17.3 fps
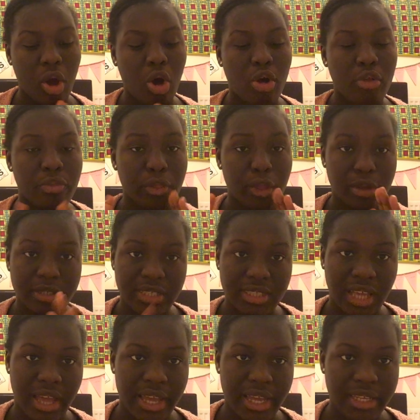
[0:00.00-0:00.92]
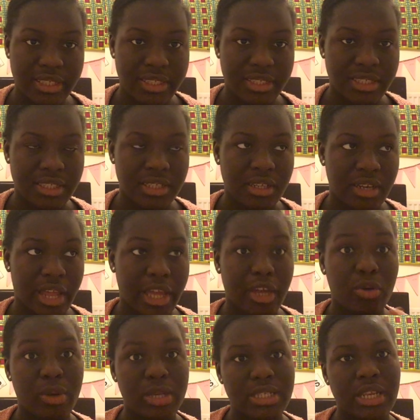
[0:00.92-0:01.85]
on those sites
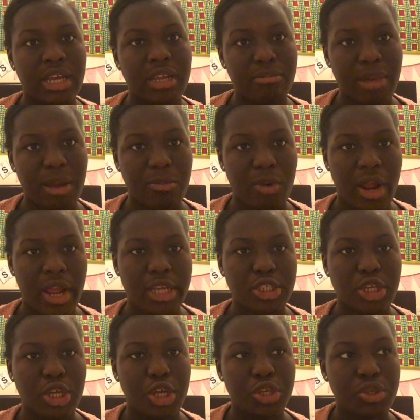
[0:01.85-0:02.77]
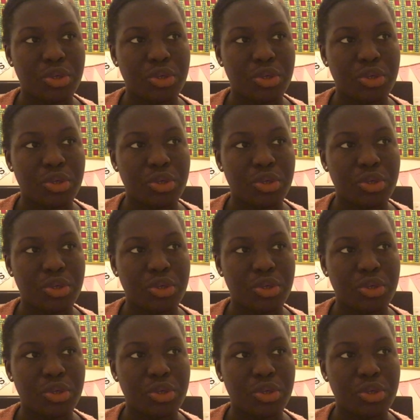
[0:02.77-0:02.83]
like Quizlet and Memrise,